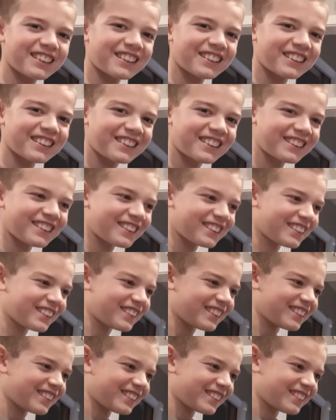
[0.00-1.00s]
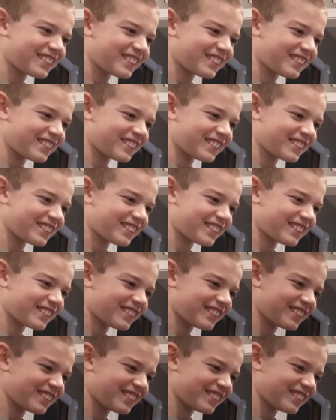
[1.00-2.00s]

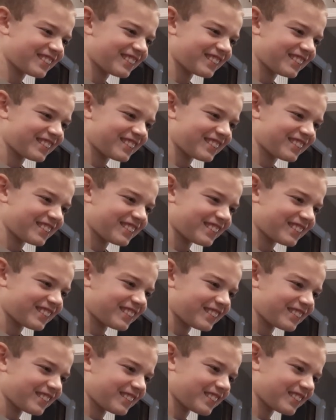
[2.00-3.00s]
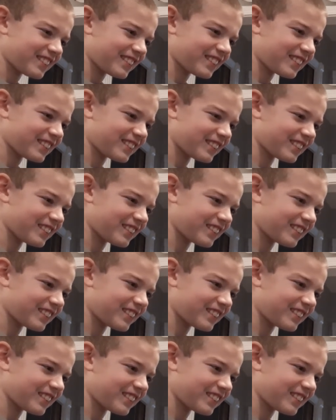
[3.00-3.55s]
(silence)